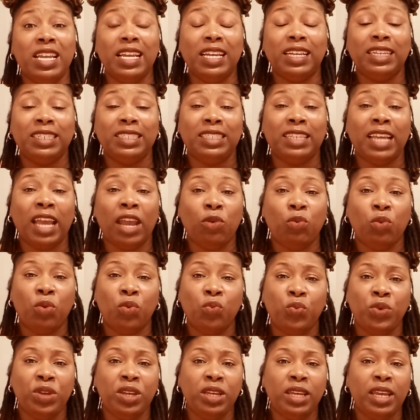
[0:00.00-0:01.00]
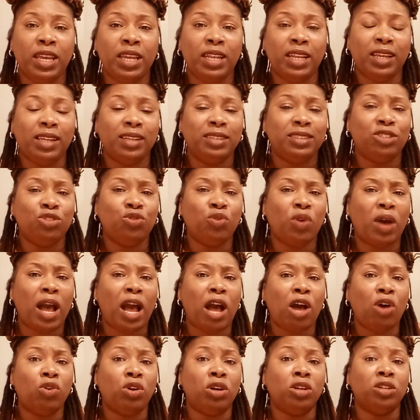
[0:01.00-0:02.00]
is that when we get into
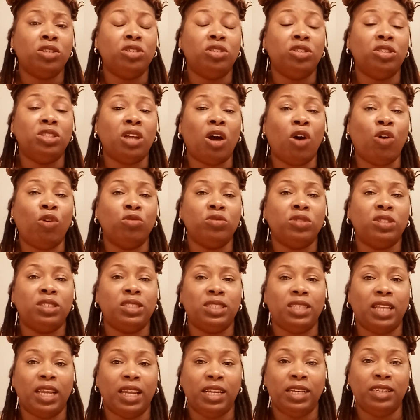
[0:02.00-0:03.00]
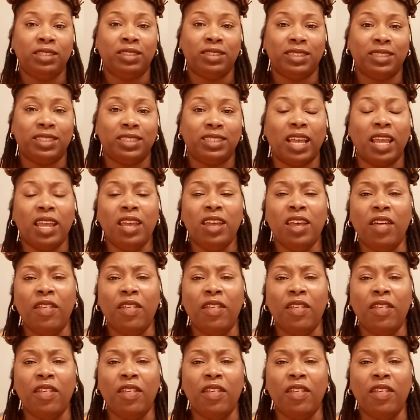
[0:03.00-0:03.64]
our adult stages,